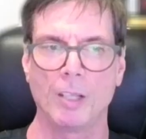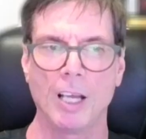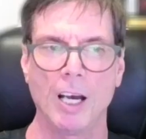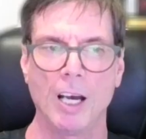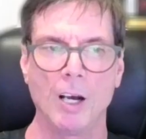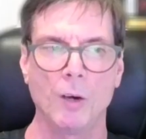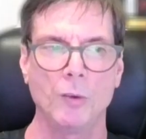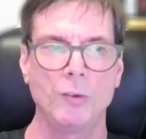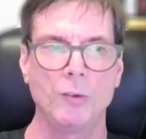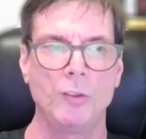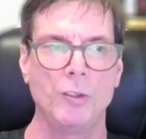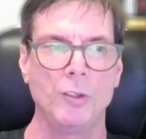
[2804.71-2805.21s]

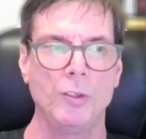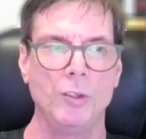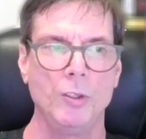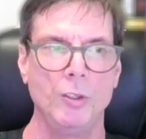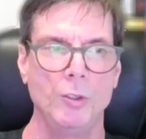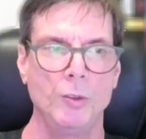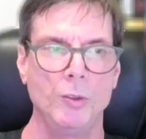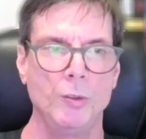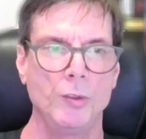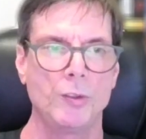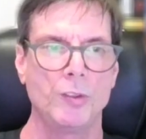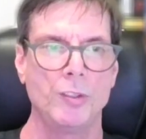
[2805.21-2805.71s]
how to
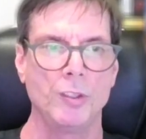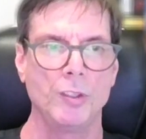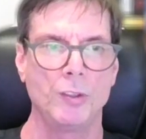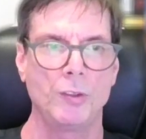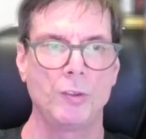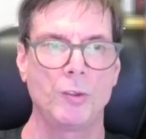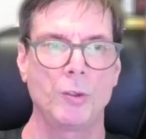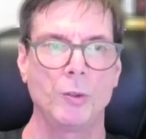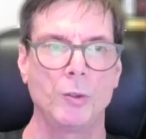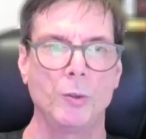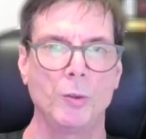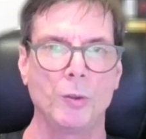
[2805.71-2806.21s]
use the
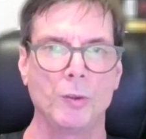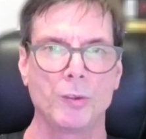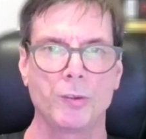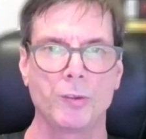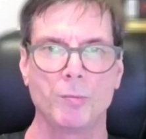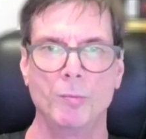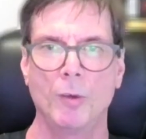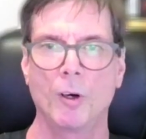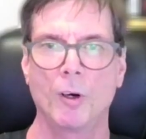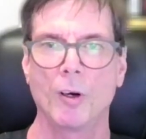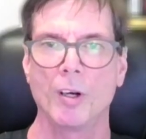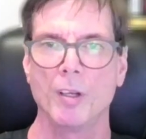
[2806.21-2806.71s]

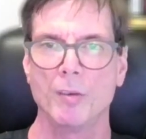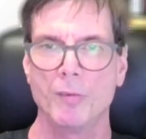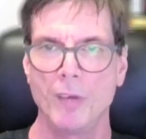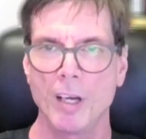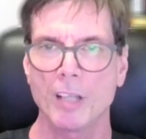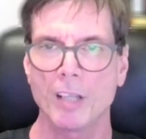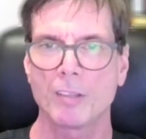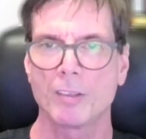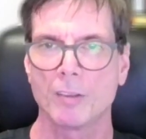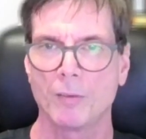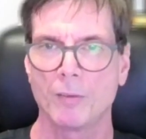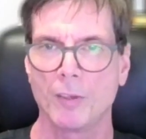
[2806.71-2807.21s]
tools more
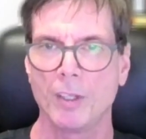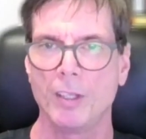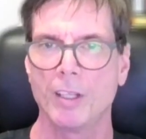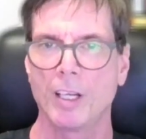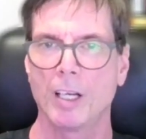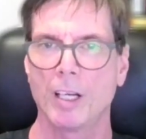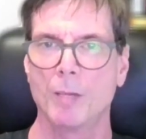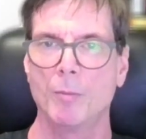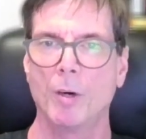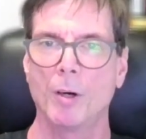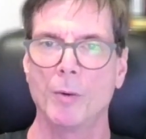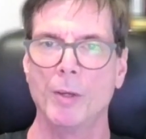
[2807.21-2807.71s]
effectively
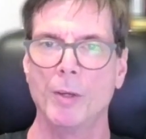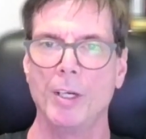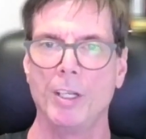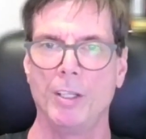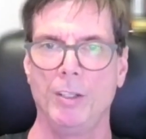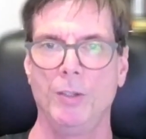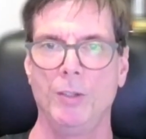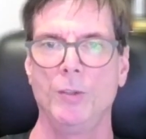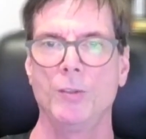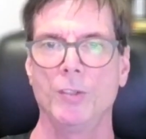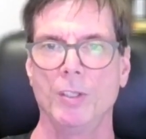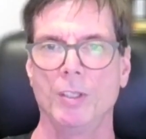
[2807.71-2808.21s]
that I'm
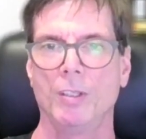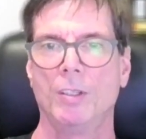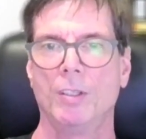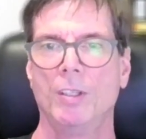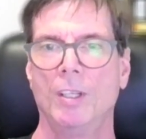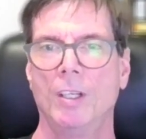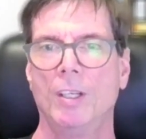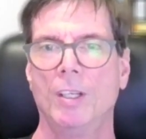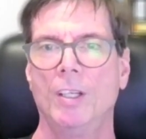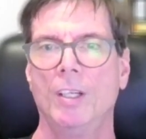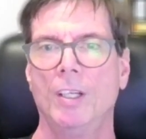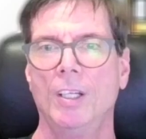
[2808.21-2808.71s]
already using.
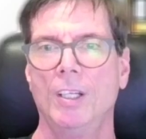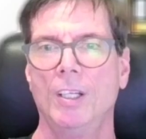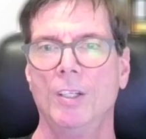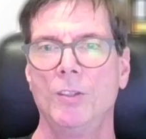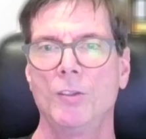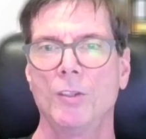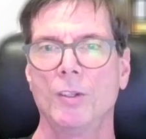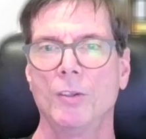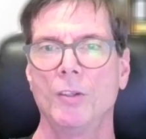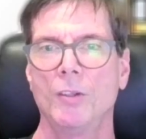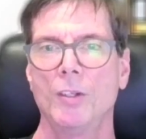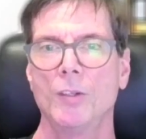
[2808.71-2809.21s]

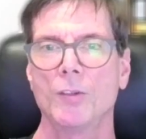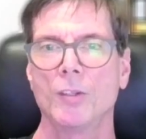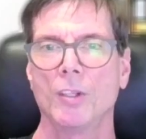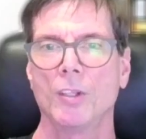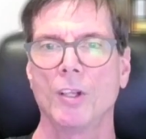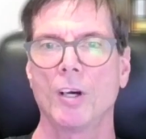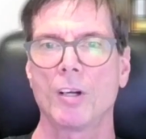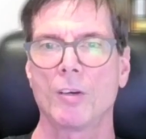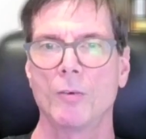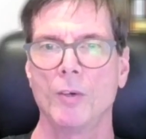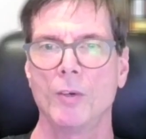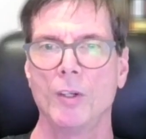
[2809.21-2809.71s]
So there's a
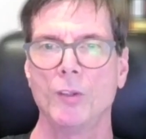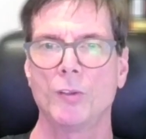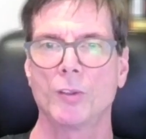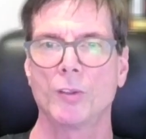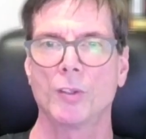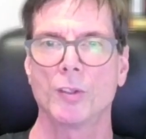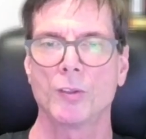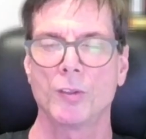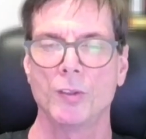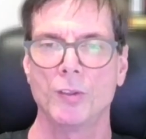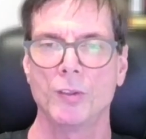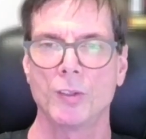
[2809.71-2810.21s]
lot of
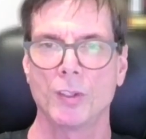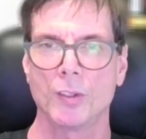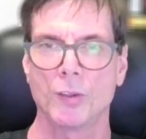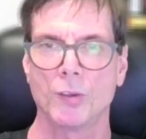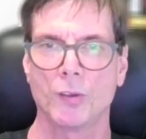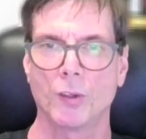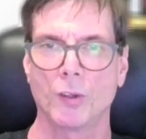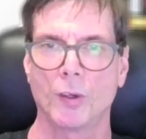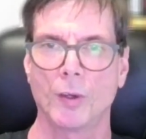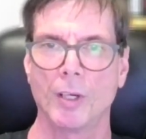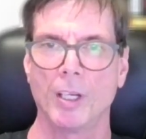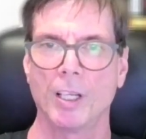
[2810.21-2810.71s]
resources on
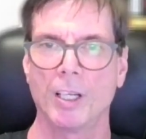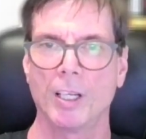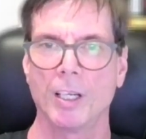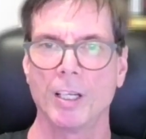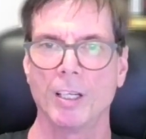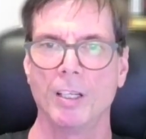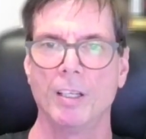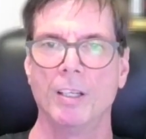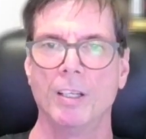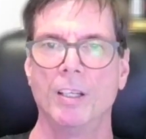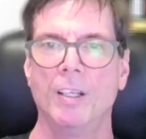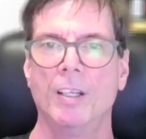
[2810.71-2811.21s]

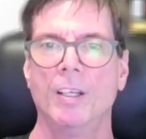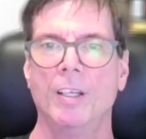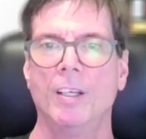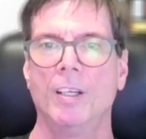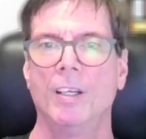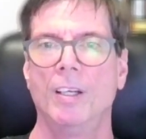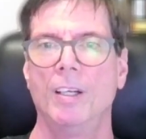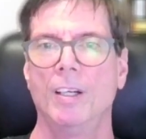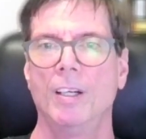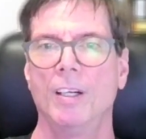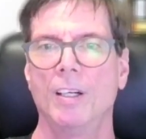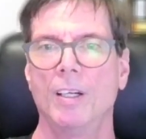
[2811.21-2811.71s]
Storyline
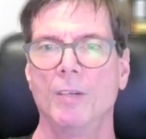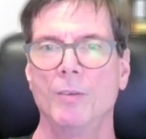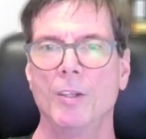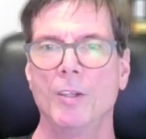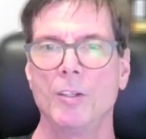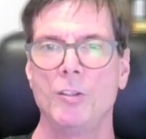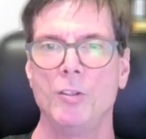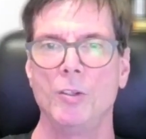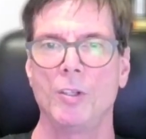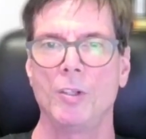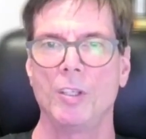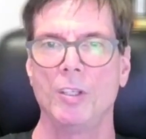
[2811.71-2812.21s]

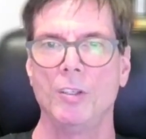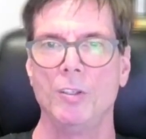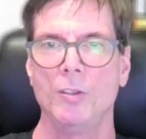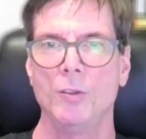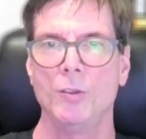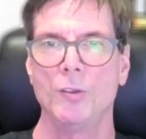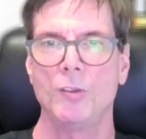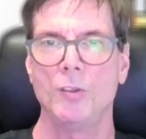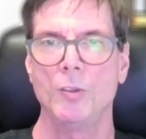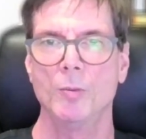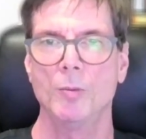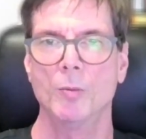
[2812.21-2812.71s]
that you can
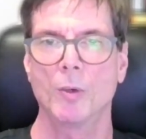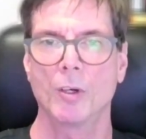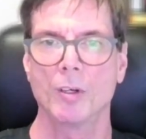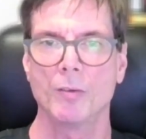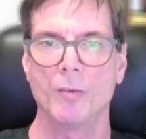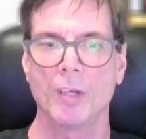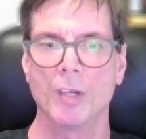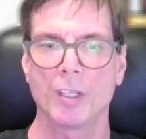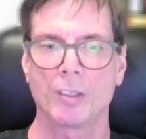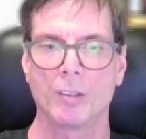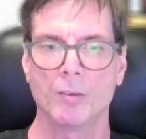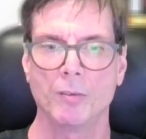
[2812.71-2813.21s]
use to more
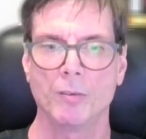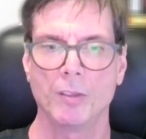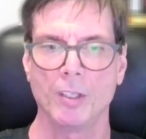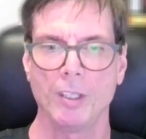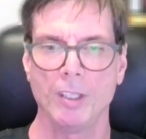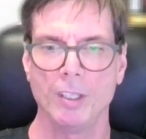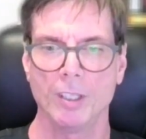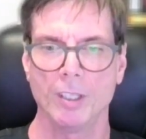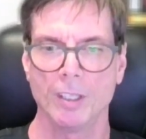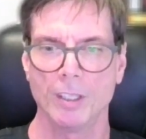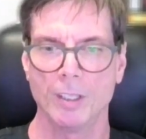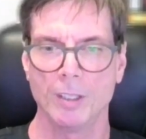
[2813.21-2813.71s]

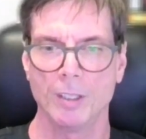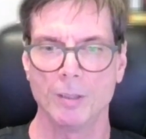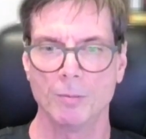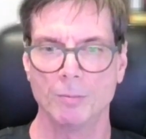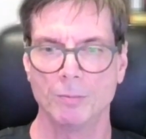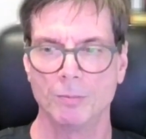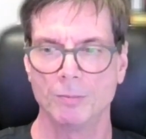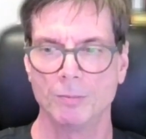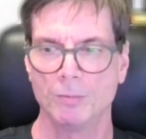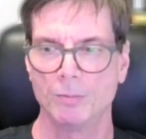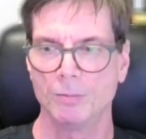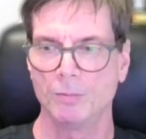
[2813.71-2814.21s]
effectively
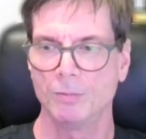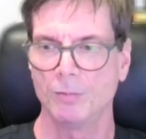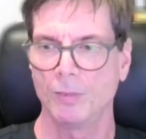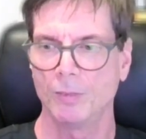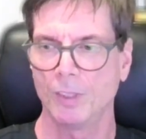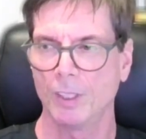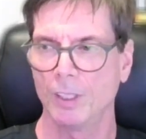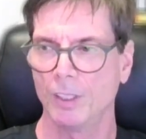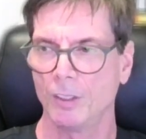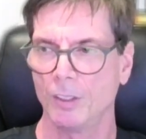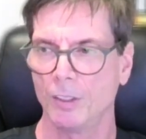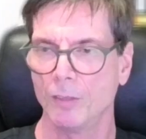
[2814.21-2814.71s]

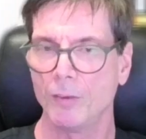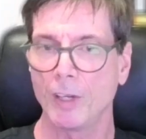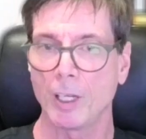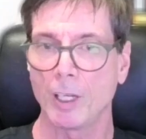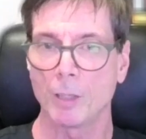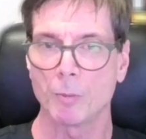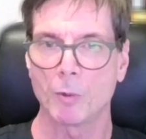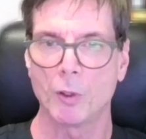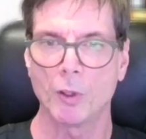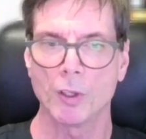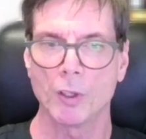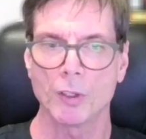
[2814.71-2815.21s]

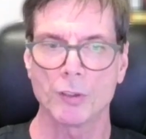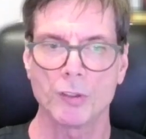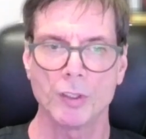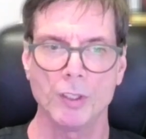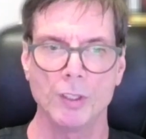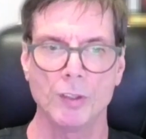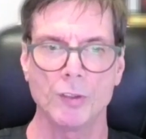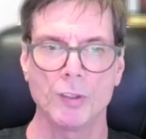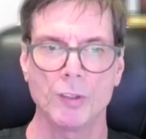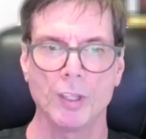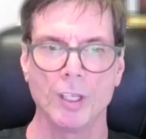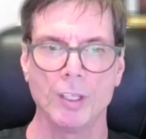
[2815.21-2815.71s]
develop
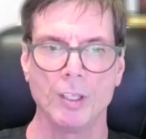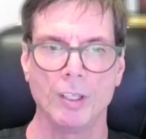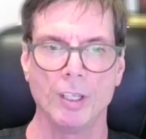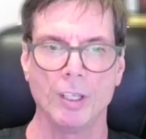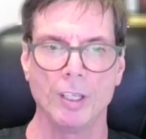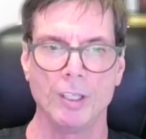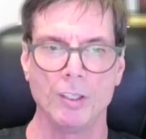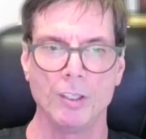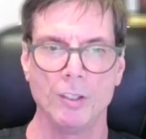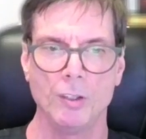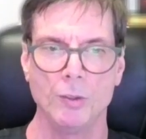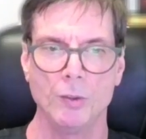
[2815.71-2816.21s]
courses
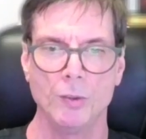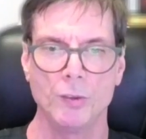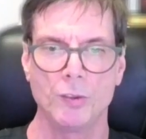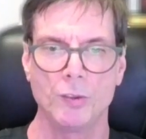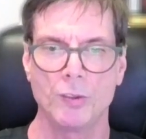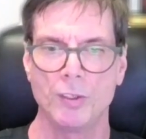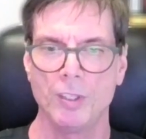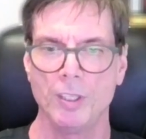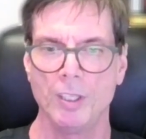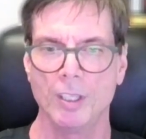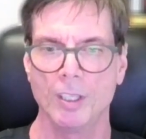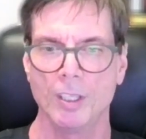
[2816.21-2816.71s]
and
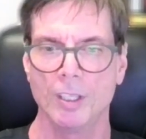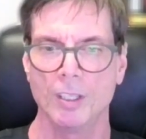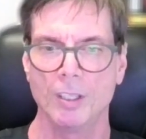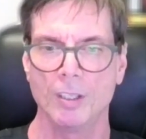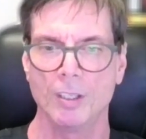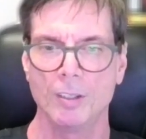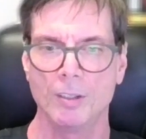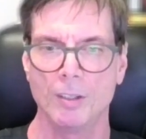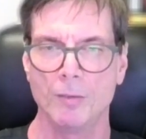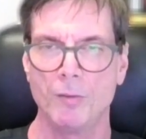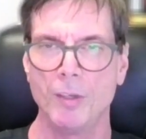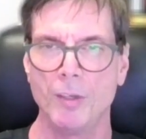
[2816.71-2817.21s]
use
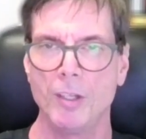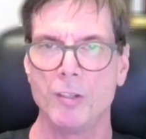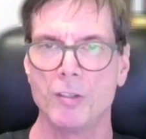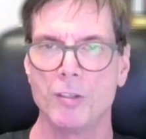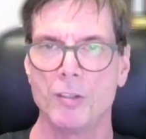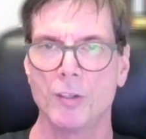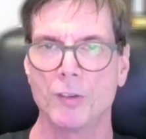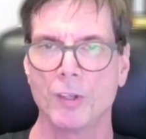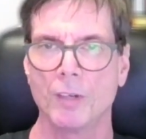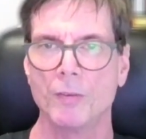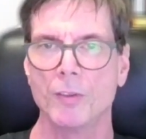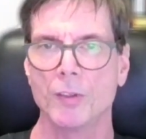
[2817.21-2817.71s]
the
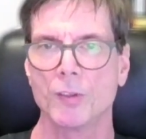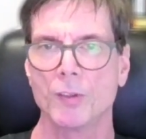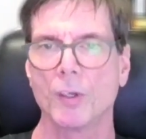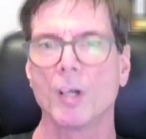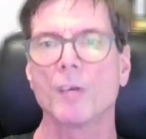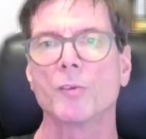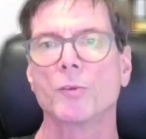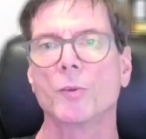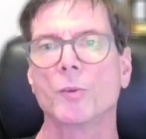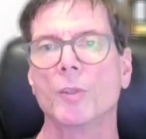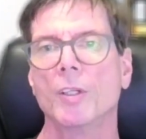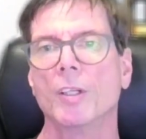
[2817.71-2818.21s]
features of the
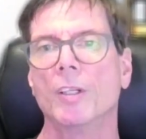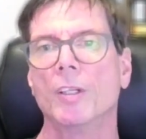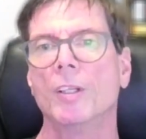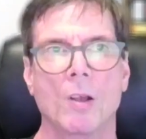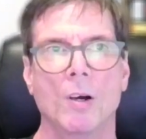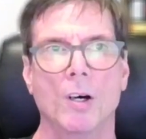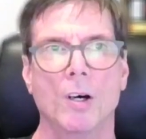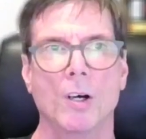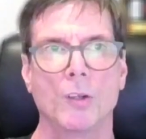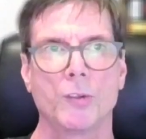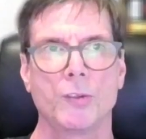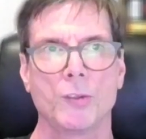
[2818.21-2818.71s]
software.
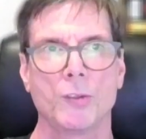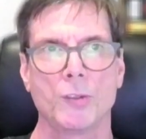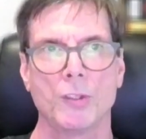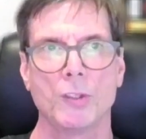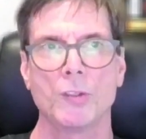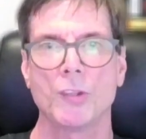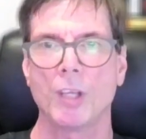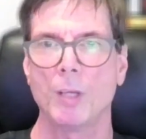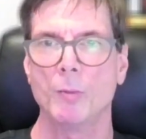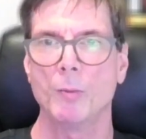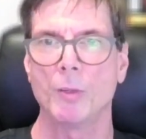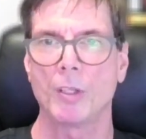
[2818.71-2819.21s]
Also,
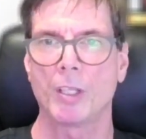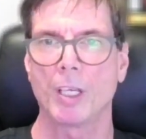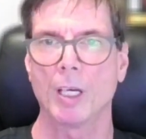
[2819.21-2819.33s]
the same with